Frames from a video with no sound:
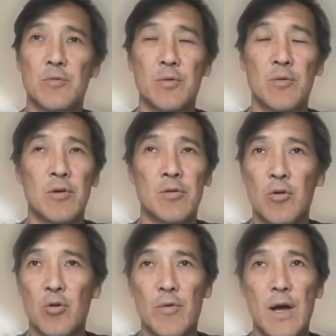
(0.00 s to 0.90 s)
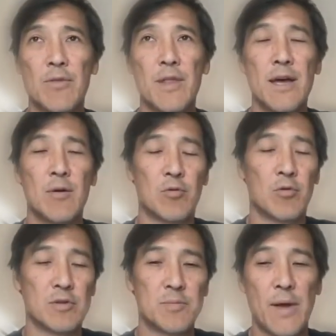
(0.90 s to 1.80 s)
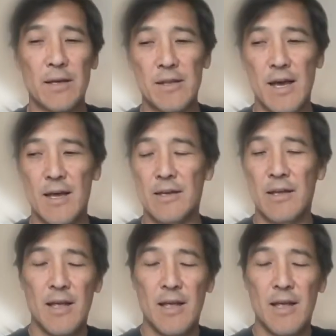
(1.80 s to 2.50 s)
we won't go around that. We'll respect that.